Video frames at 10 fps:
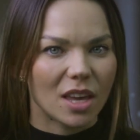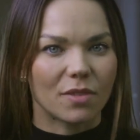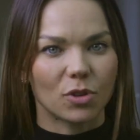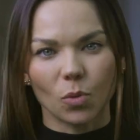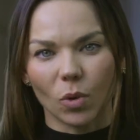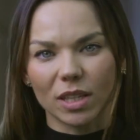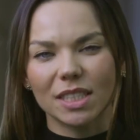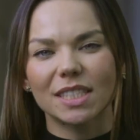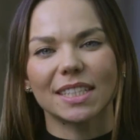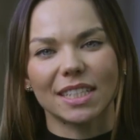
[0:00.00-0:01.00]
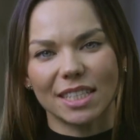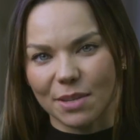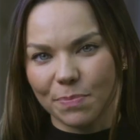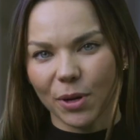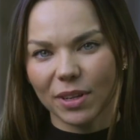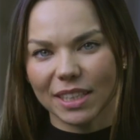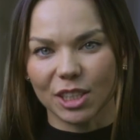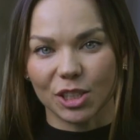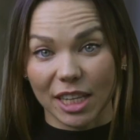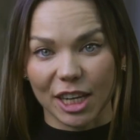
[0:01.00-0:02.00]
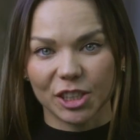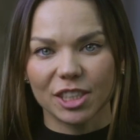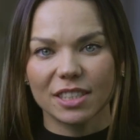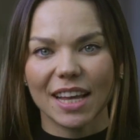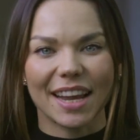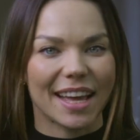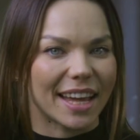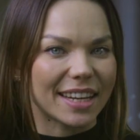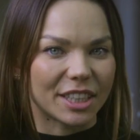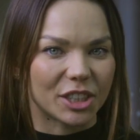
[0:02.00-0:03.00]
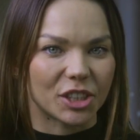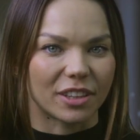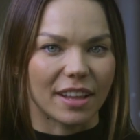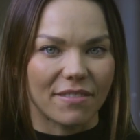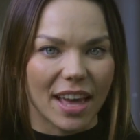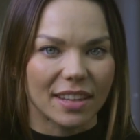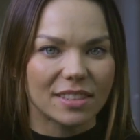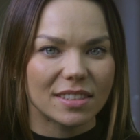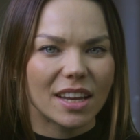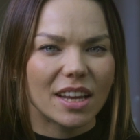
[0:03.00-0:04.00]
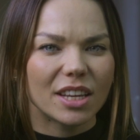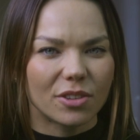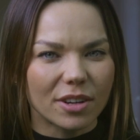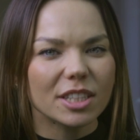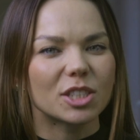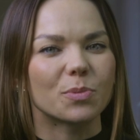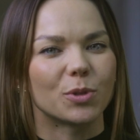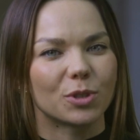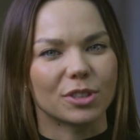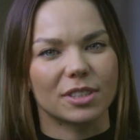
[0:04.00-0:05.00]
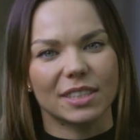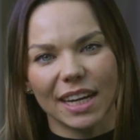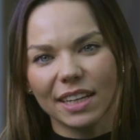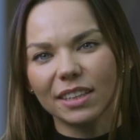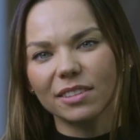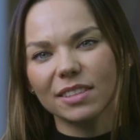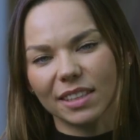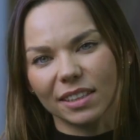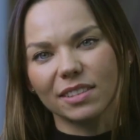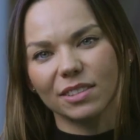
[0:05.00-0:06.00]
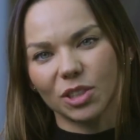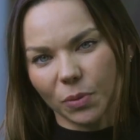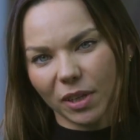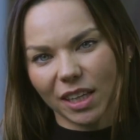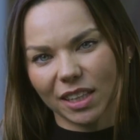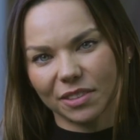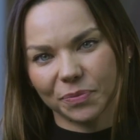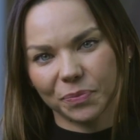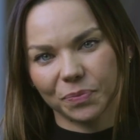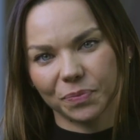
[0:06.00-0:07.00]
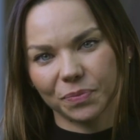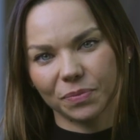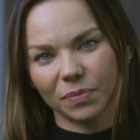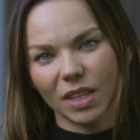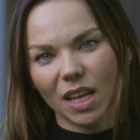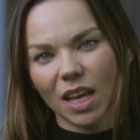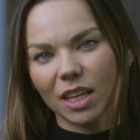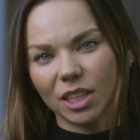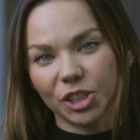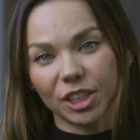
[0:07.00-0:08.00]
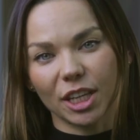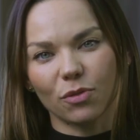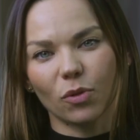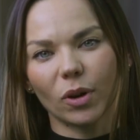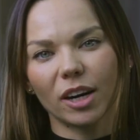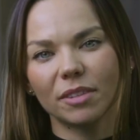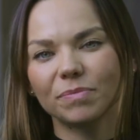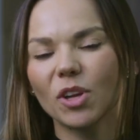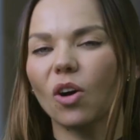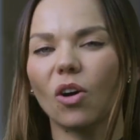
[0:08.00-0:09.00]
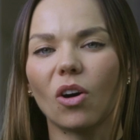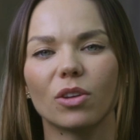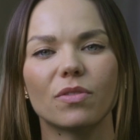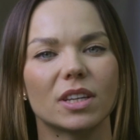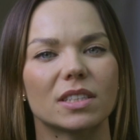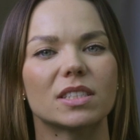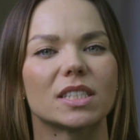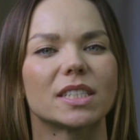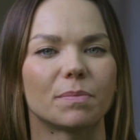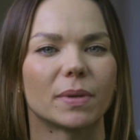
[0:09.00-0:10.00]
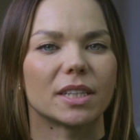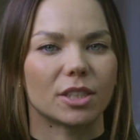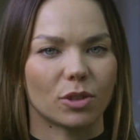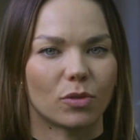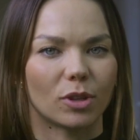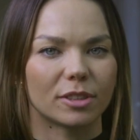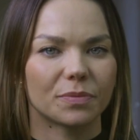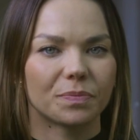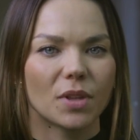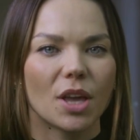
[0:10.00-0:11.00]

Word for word: If you wanted to dig deeper into sessions and add additional events, you needed to put your technical skills to work. In GA4, all of this is done by default.